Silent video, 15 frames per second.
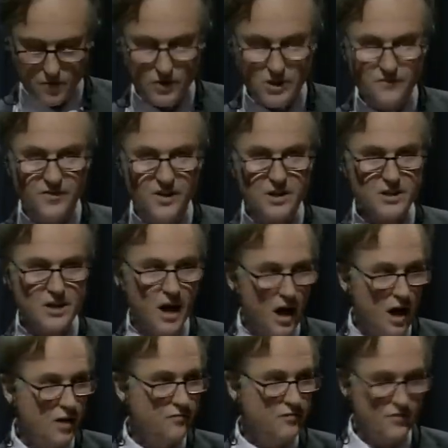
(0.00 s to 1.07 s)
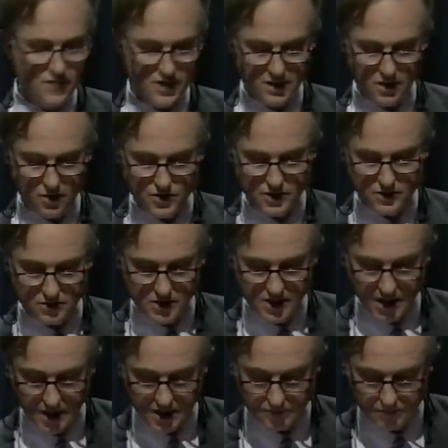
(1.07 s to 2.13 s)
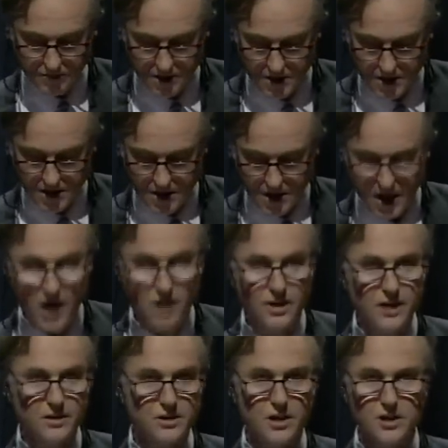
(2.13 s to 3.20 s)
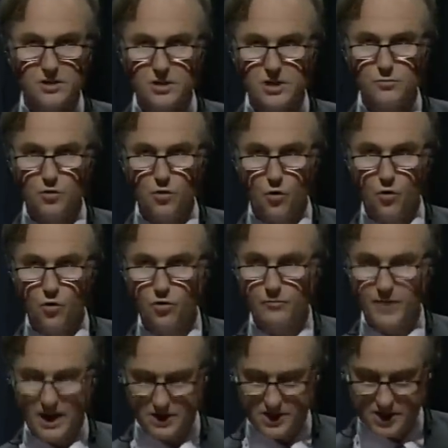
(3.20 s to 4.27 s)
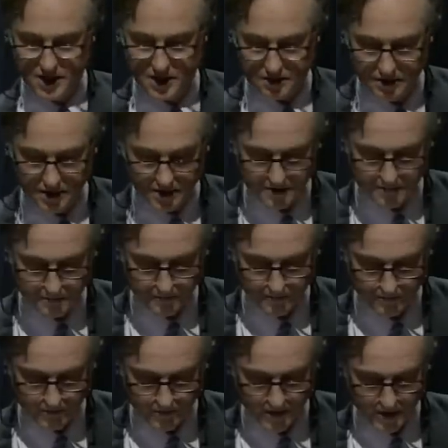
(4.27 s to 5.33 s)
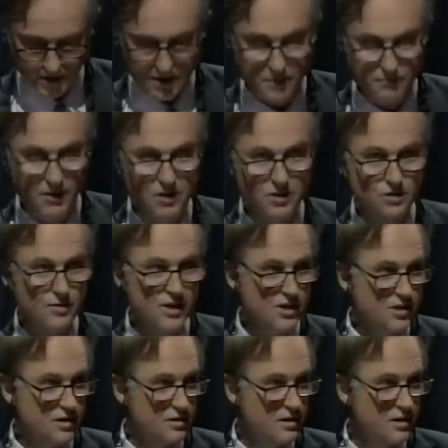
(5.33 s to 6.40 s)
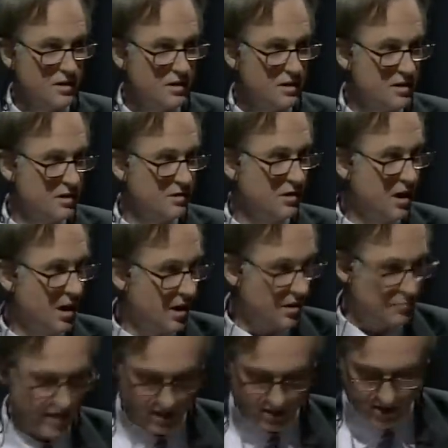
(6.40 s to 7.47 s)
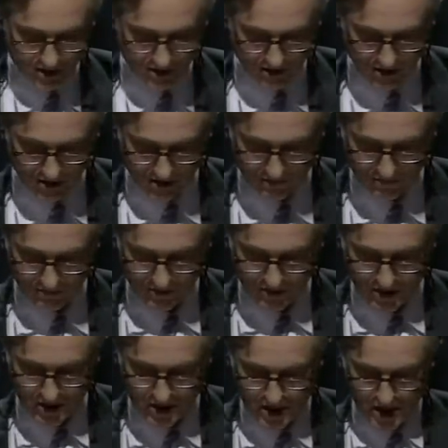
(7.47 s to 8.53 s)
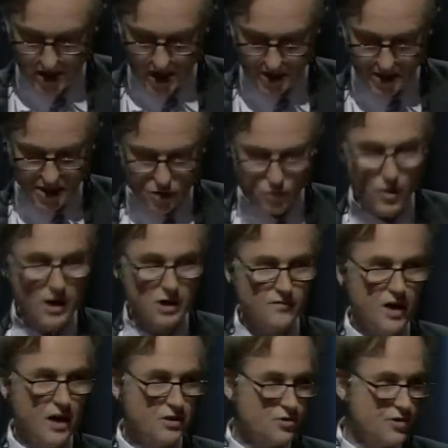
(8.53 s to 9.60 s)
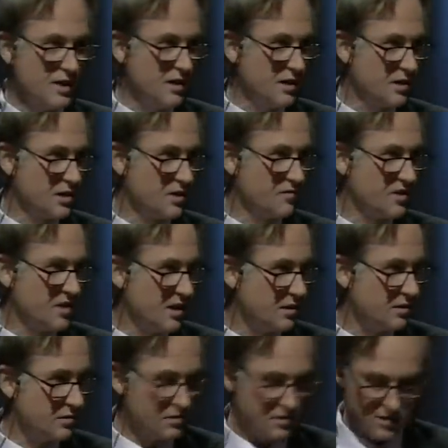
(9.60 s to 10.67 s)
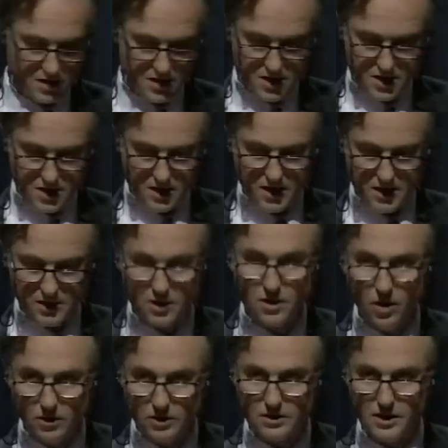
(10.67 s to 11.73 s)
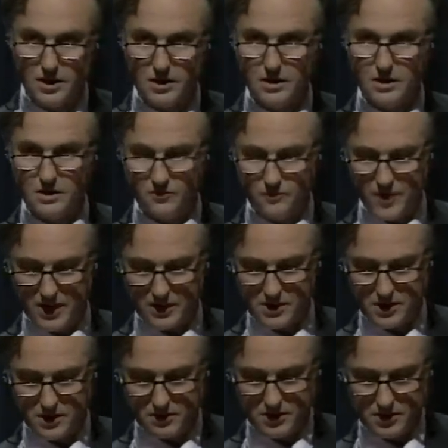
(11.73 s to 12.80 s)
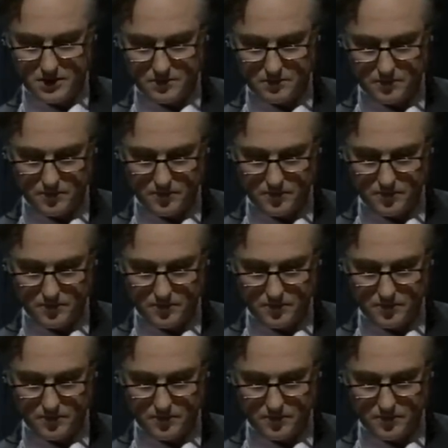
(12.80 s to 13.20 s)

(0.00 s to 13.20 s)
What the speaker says: For the first half of geological time, our ancestors were all bacteria. Most creatures still are bacteria, and each one of our trillions of cells is a colony of bacteria.